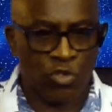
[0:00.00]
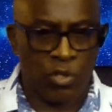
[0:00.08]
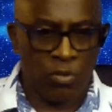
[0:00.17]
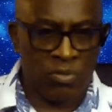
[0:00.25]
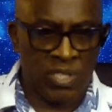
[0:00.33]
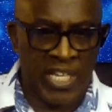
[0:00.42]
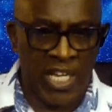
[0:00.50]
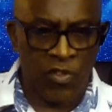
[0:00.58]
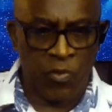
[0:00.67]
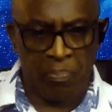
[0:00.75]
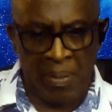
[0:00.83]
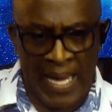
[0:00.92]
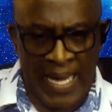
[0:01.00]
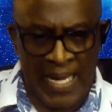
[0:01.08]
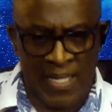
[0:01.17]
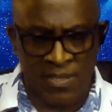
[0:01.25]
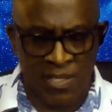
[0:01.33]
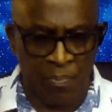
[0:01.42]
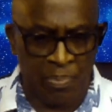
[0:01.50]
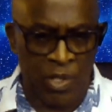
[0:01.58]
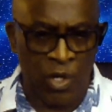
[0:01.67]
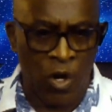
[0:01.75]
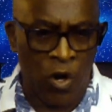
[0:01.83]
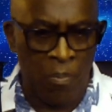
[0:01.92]
So death passed
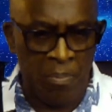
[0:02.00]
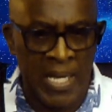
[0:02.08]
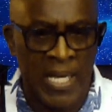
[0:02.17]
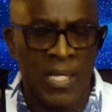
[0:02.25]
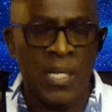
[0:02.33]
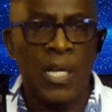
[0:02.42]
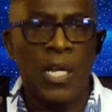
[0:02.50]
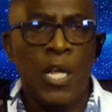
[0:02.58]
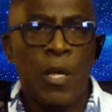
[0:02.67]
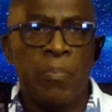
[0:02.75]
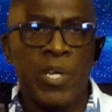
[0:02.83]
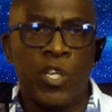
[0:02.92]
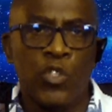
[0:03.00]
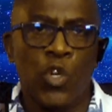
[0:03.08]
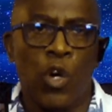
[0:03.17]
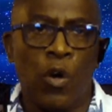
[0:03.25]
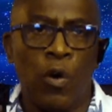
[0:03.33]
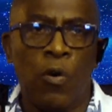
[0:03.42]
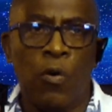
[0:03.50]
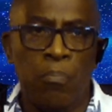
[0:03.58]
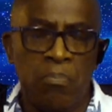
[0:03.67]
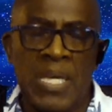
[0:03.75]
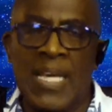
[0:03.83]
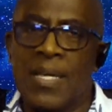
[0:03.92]
upon all men because all
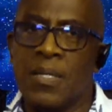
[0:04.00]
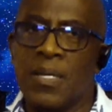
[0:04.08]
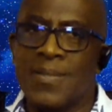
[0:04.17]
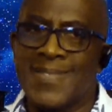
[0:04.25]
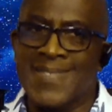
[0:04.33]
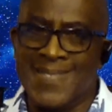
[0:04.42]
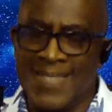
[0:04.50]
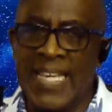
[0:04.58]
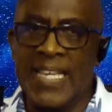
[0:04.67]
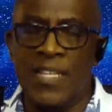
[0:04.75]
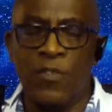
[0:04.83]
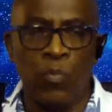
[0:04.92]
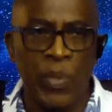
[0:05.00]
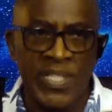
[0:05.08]
men sinned.